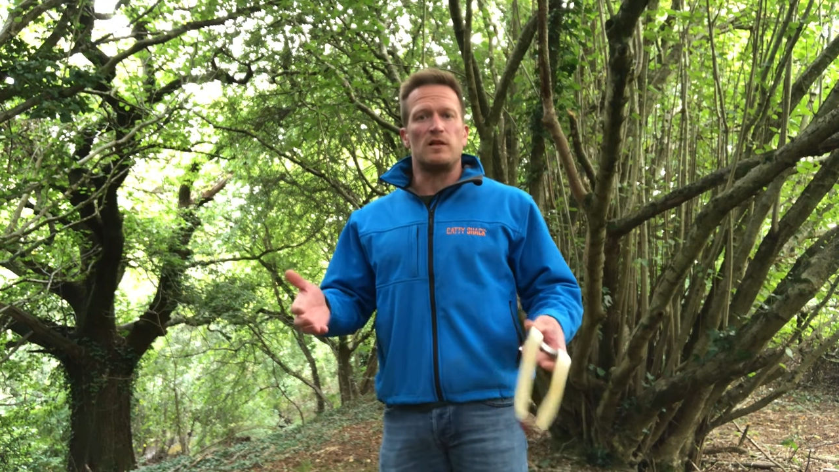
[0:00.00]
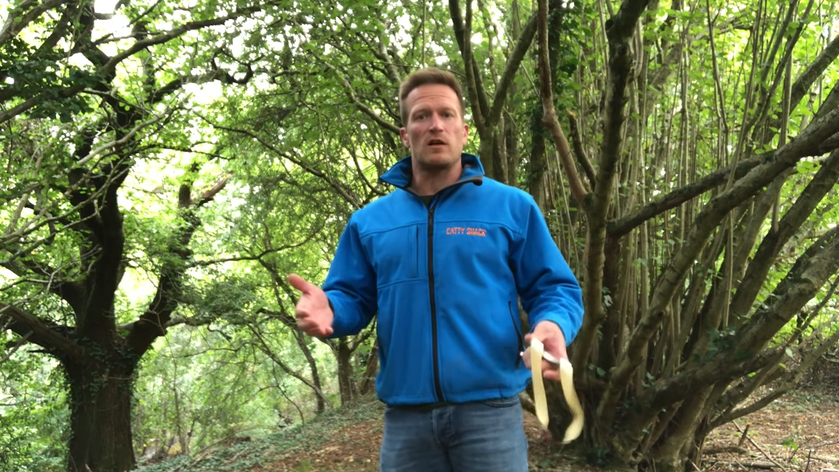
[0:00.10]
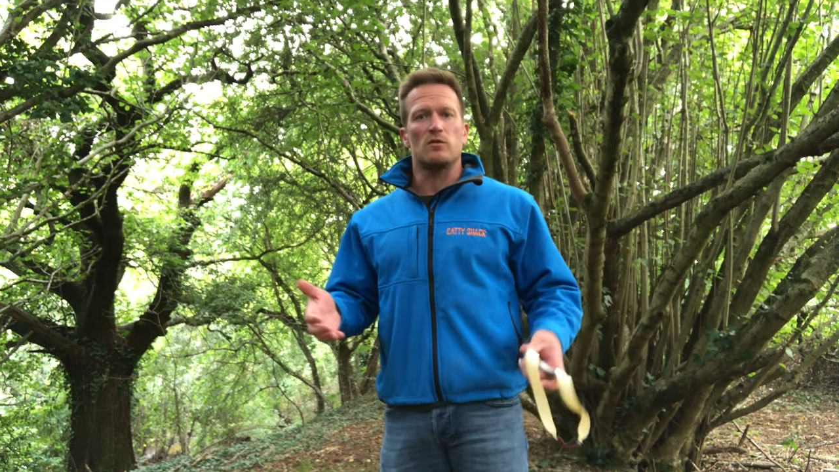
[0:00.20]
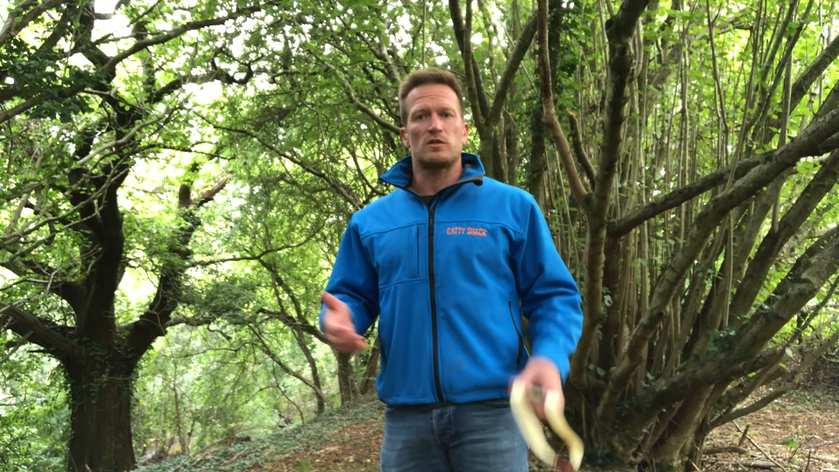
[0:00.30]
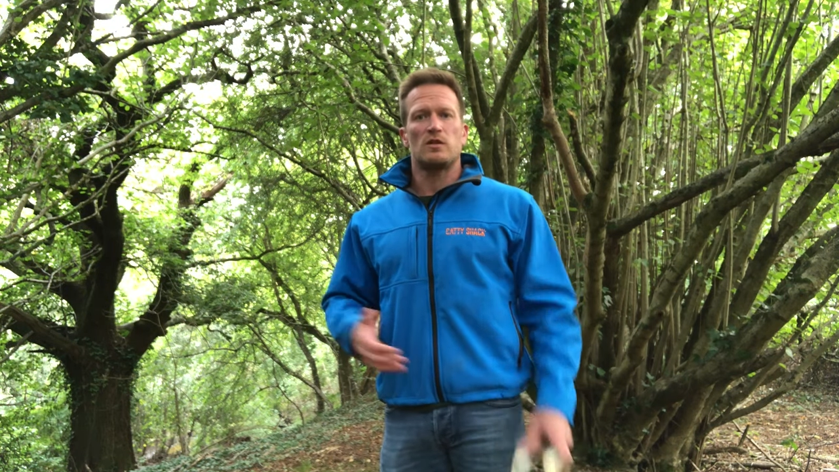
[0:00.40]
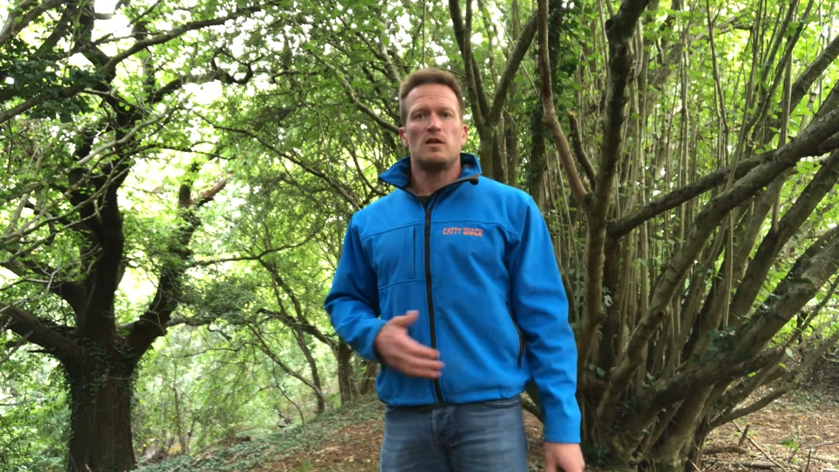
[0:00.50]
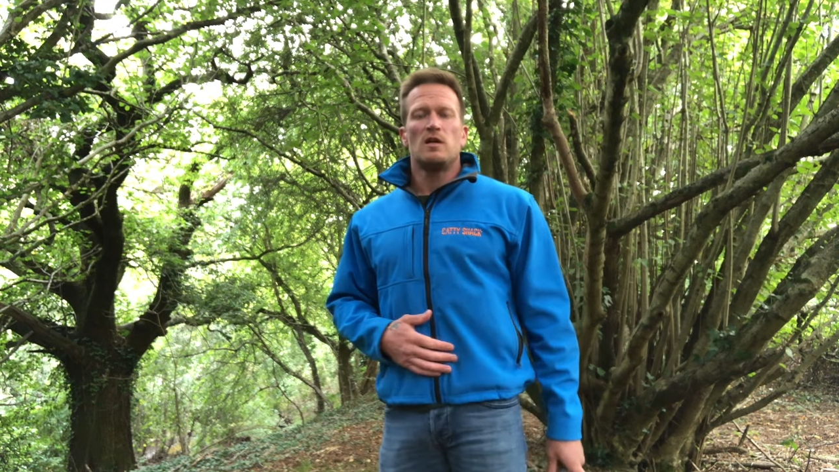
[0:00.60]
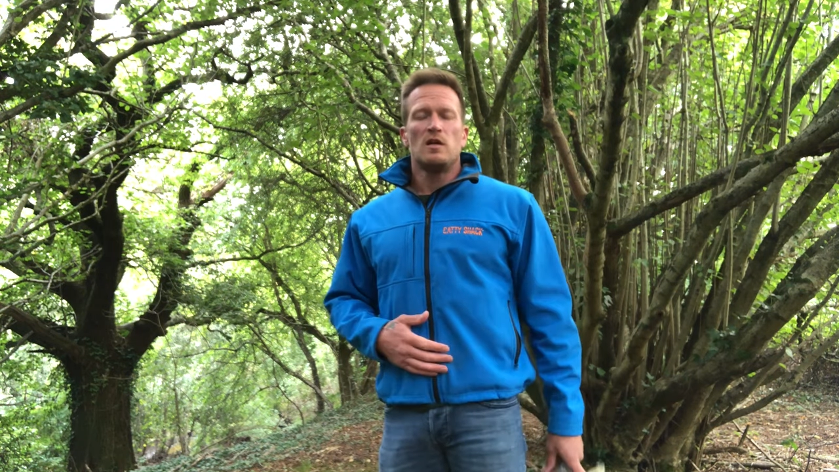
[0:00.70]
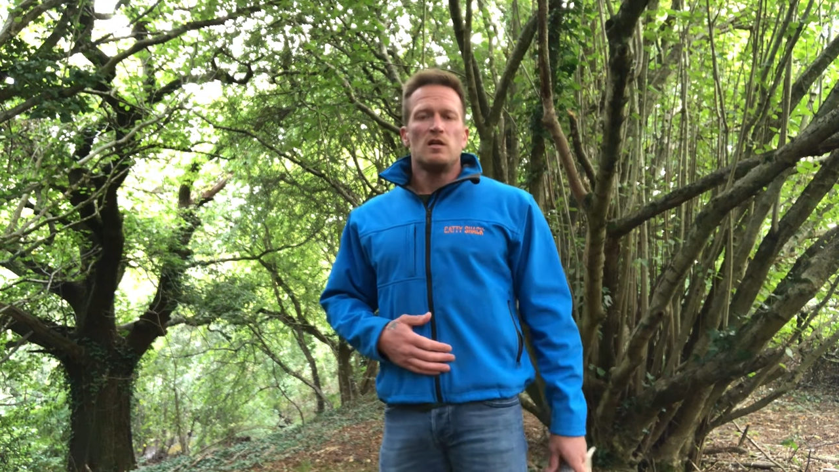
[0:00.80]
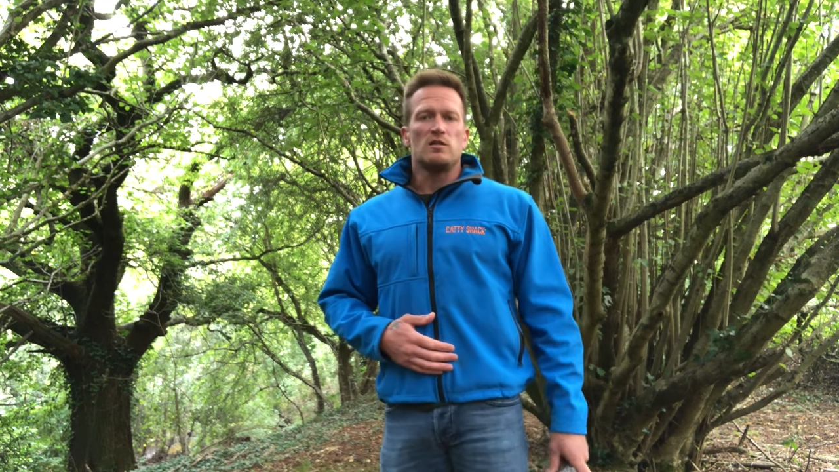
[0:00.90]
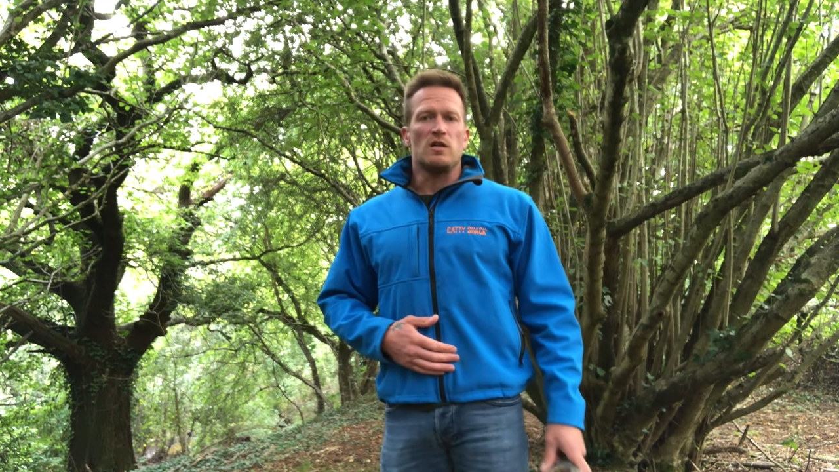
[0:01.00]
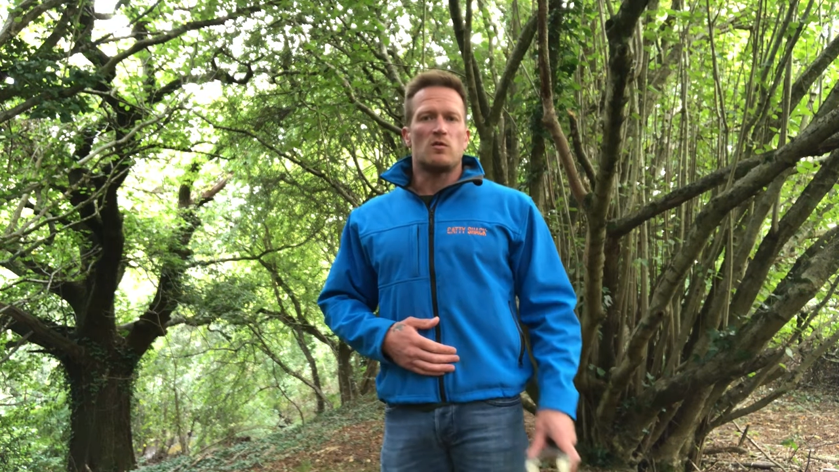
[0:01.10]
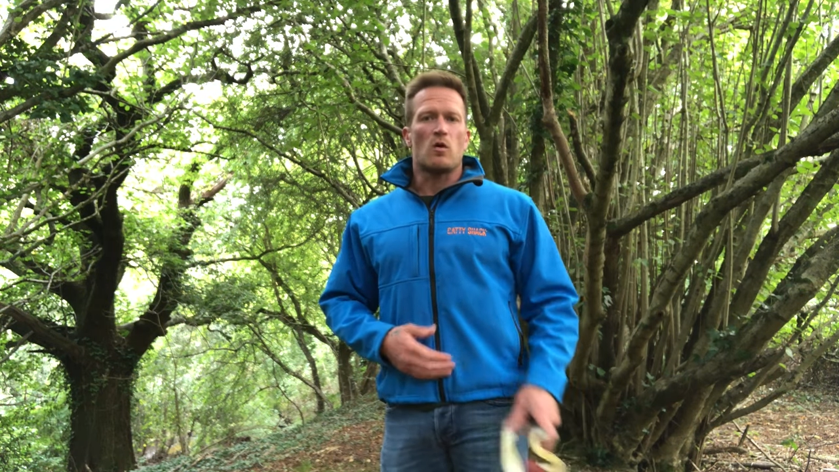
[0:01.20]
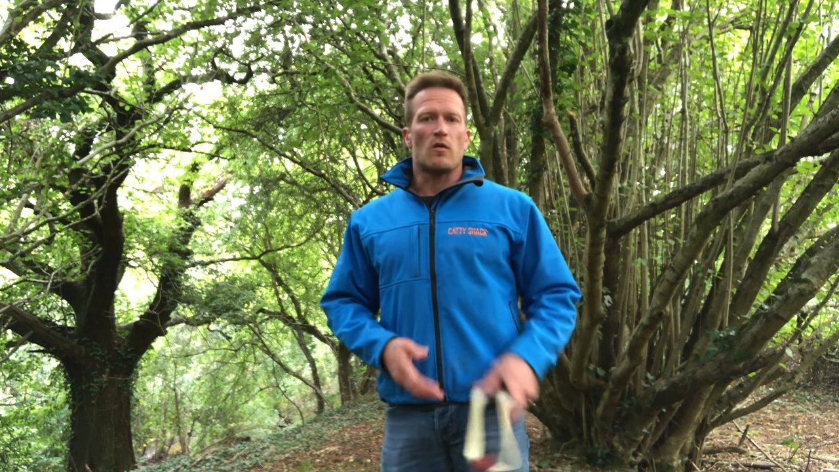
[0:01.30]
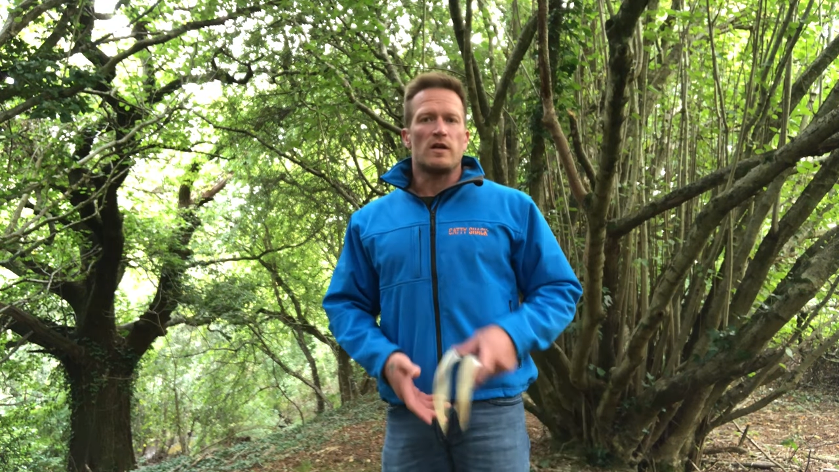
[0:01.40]
close to your
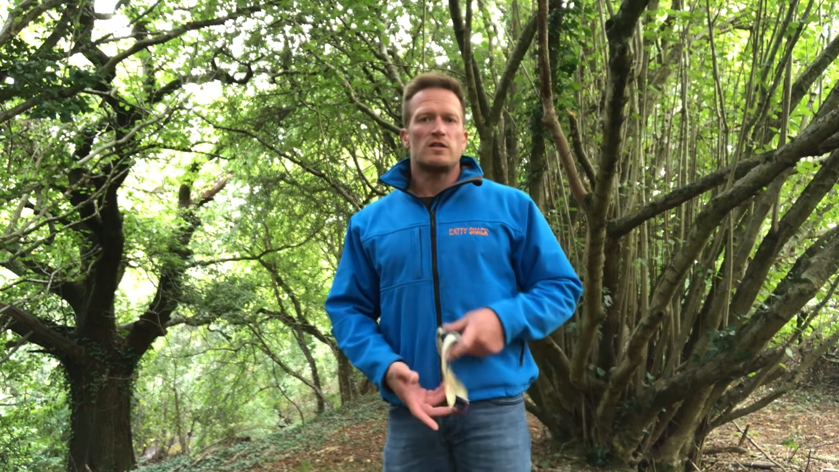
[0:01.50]
quarry.